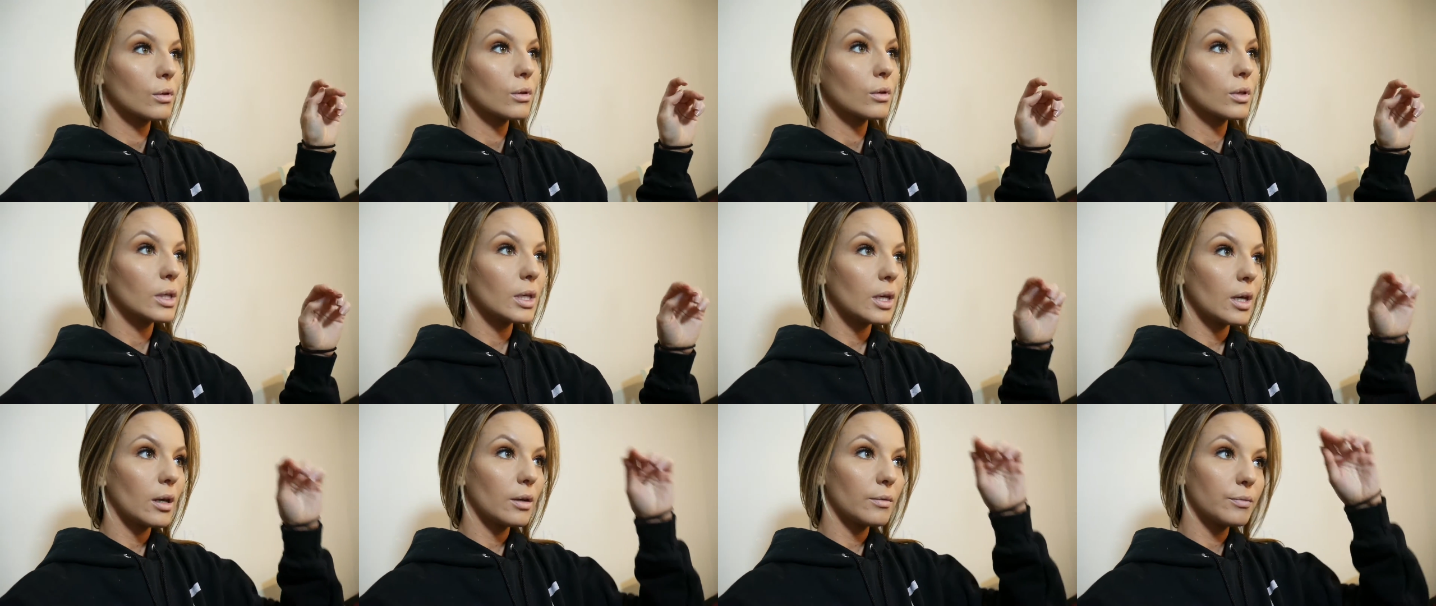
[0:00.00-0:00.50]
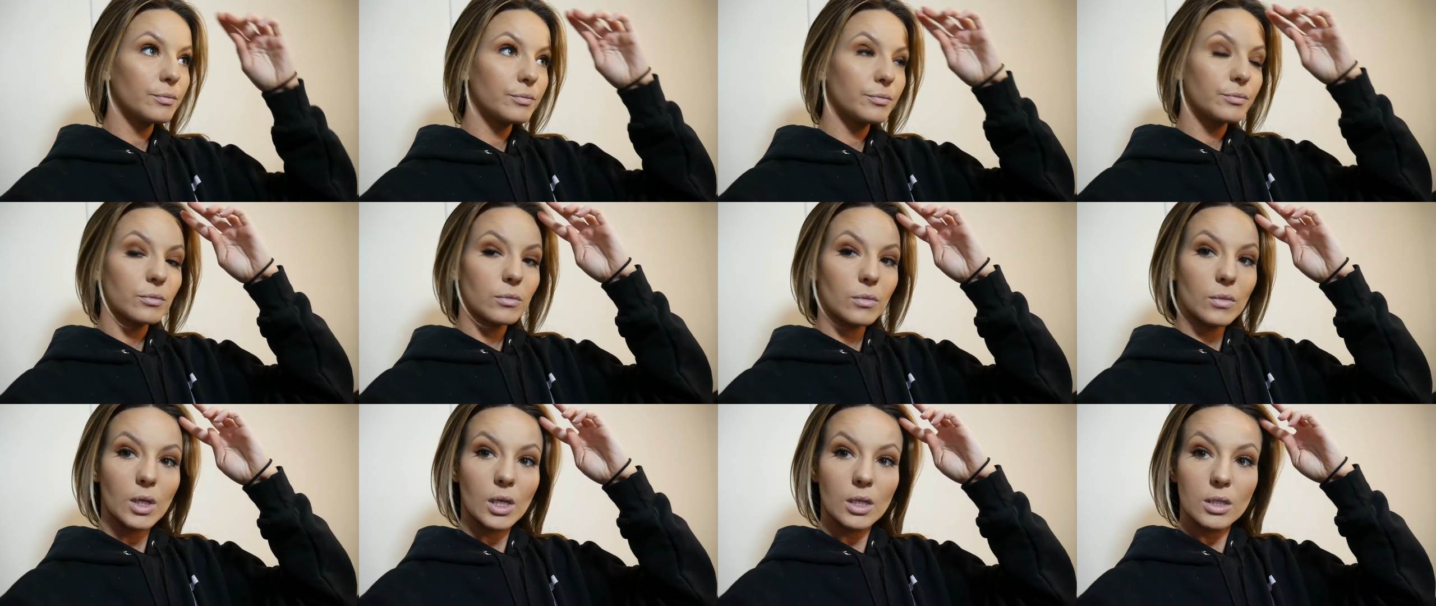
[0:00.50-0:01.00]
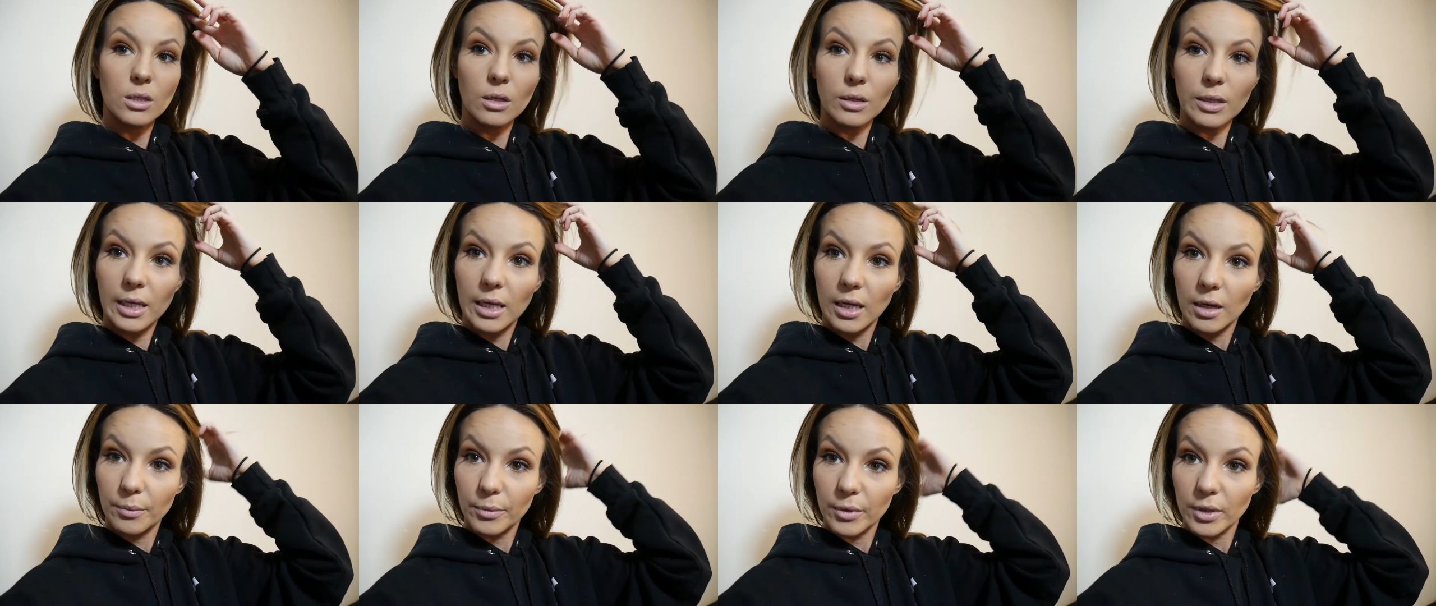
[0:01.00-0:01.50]
Yeah, because on
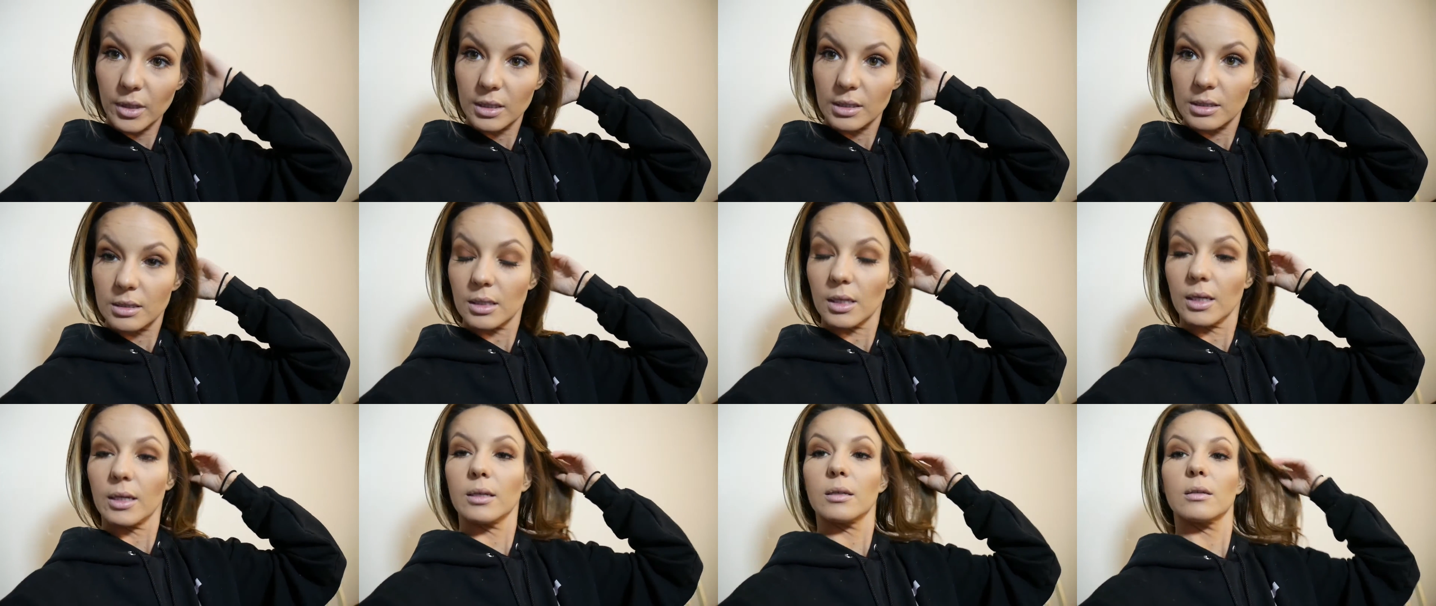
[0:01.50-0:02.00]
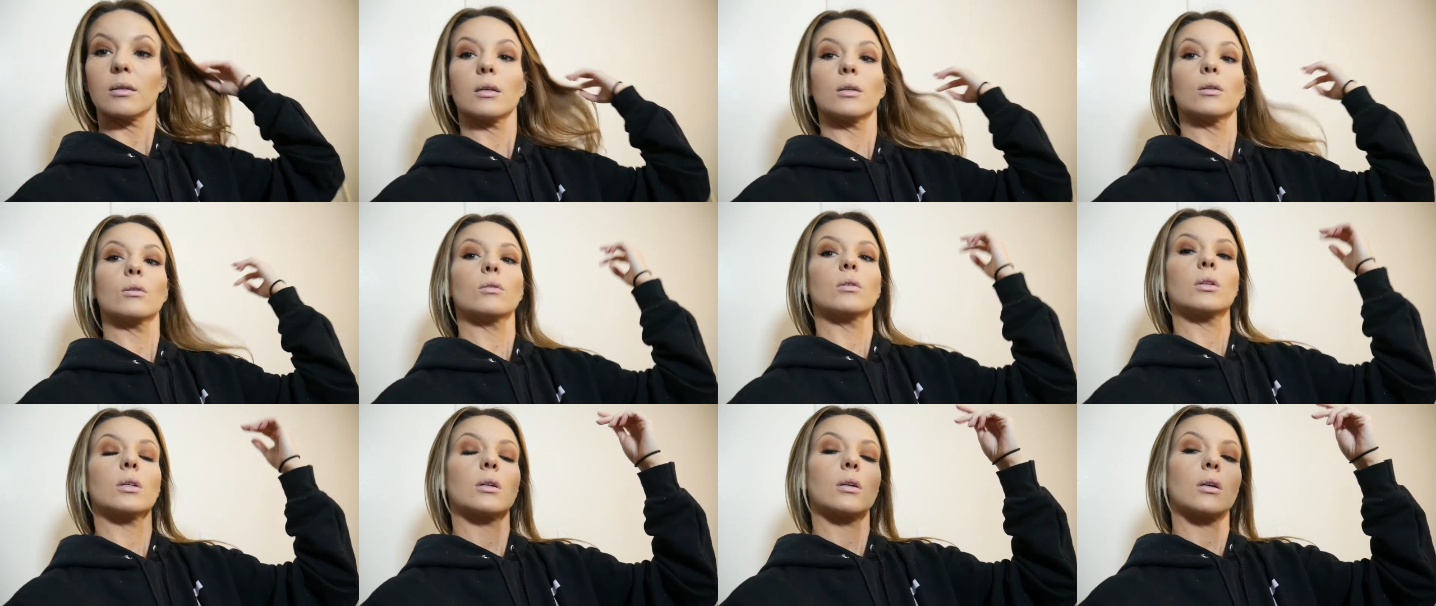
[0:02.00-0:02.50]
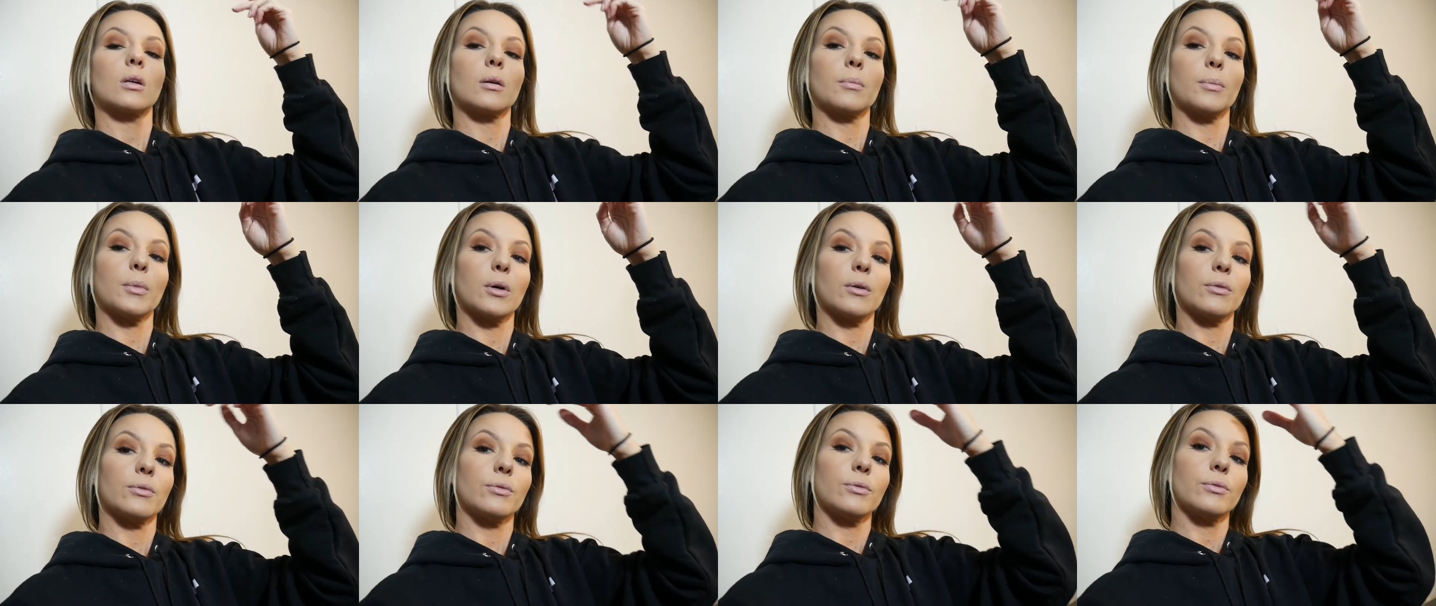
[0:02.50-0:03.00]
camera it's like it'll look, come
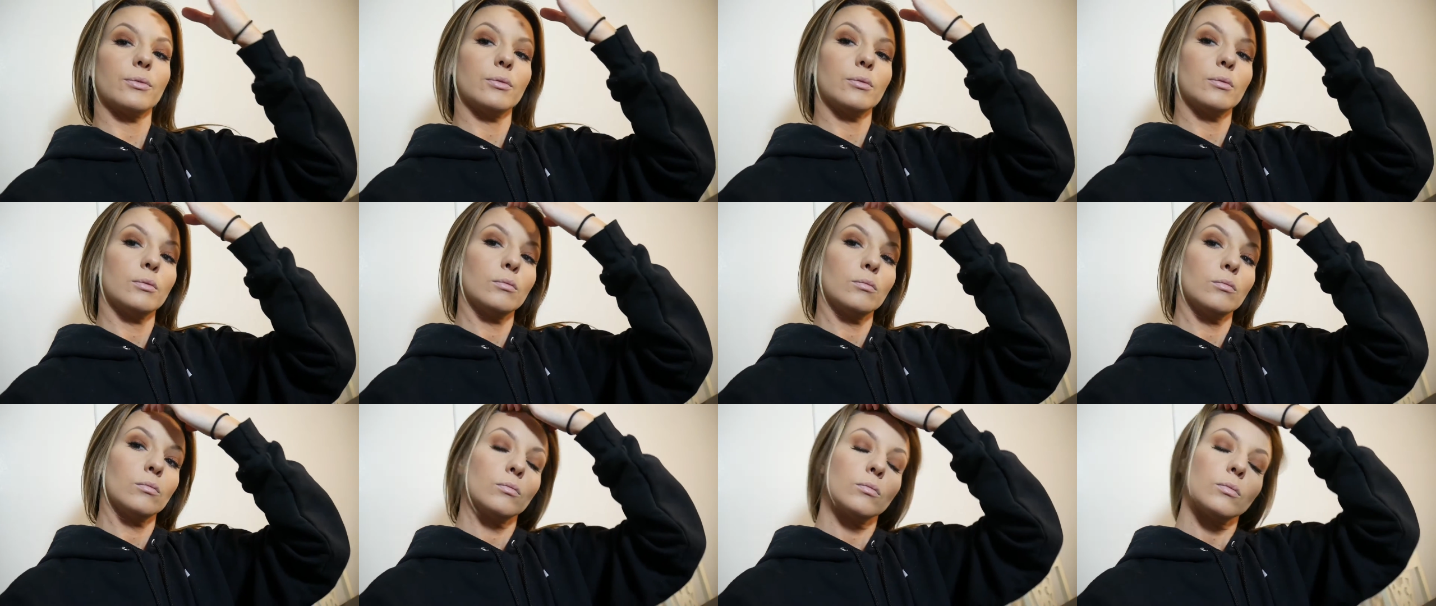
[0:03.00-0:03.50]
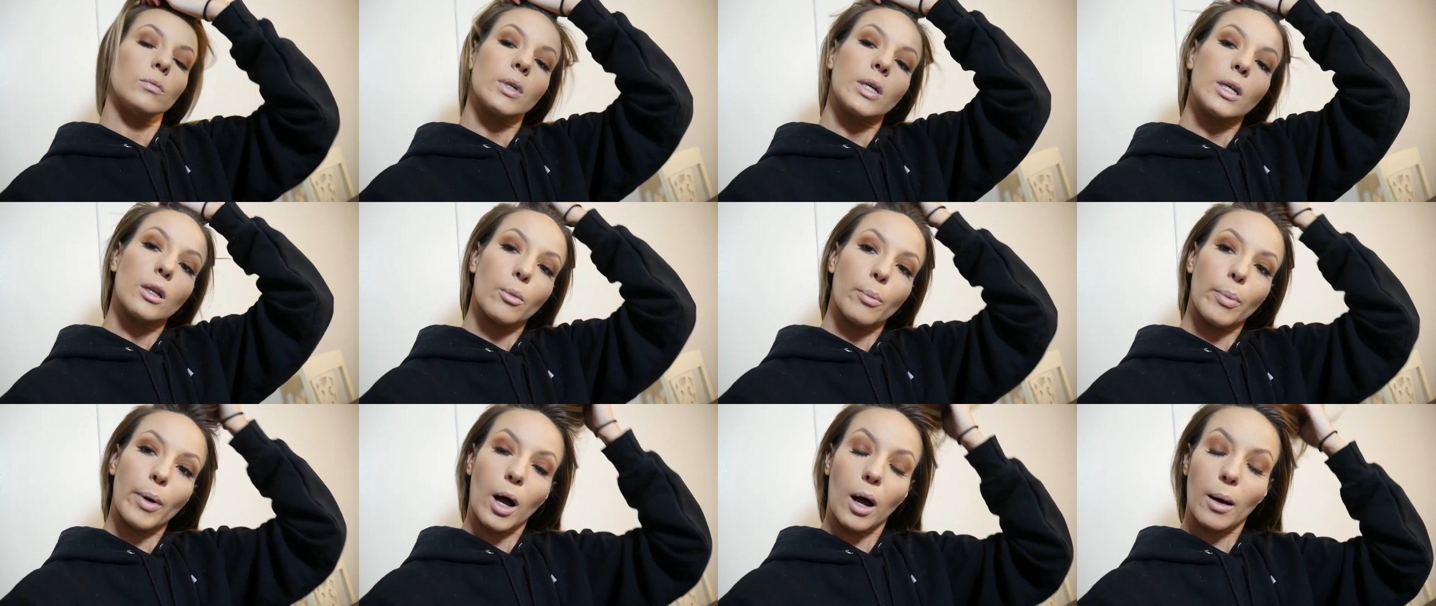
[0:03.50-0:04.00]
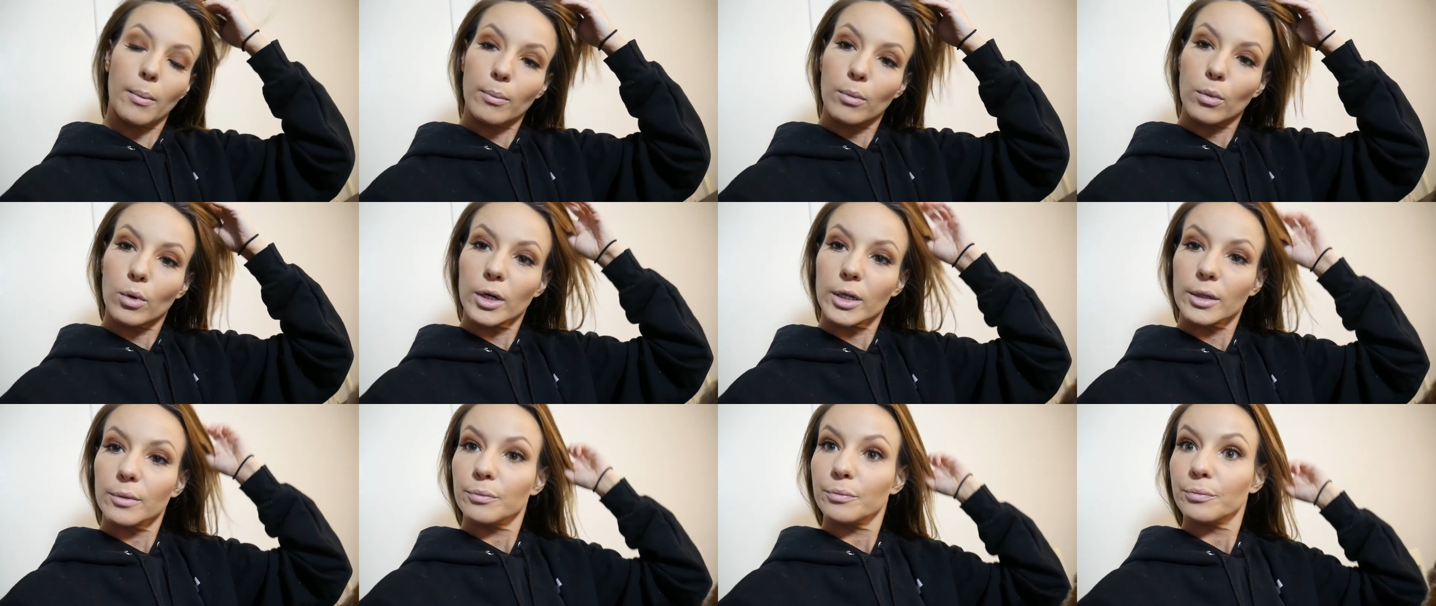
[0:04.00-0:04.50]
off, it'll pop
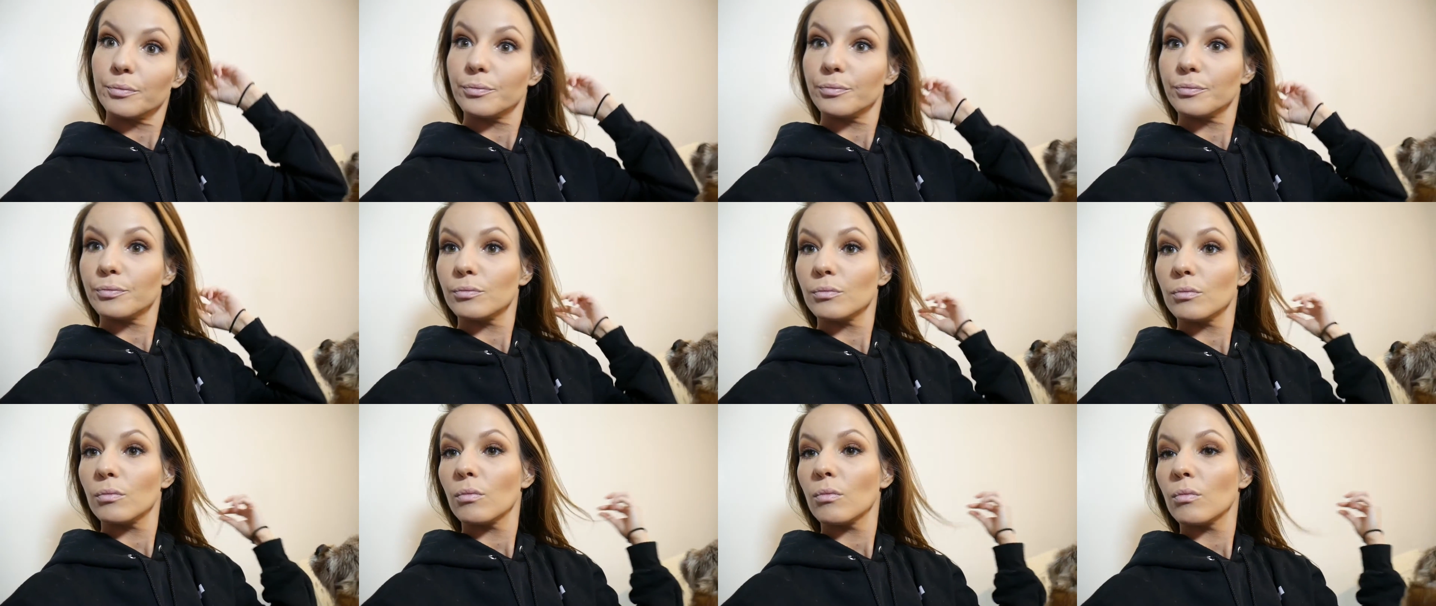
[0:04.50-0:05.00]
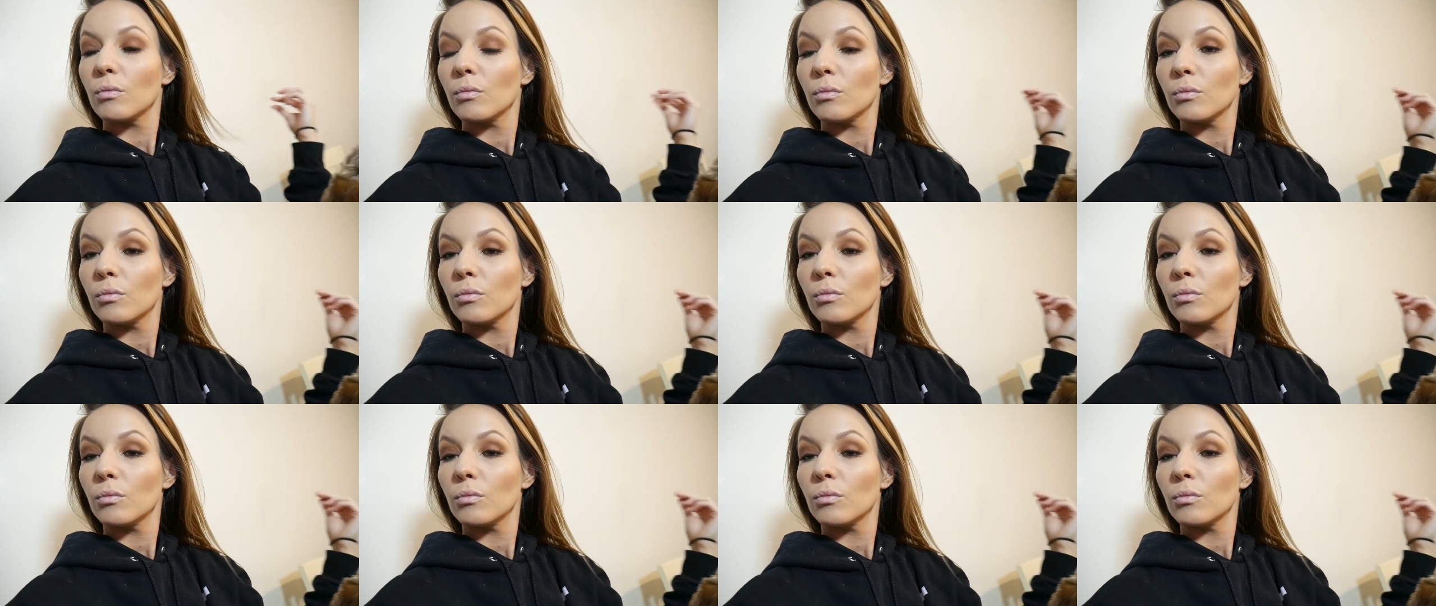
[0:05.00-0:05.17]
more. Mm -hmm.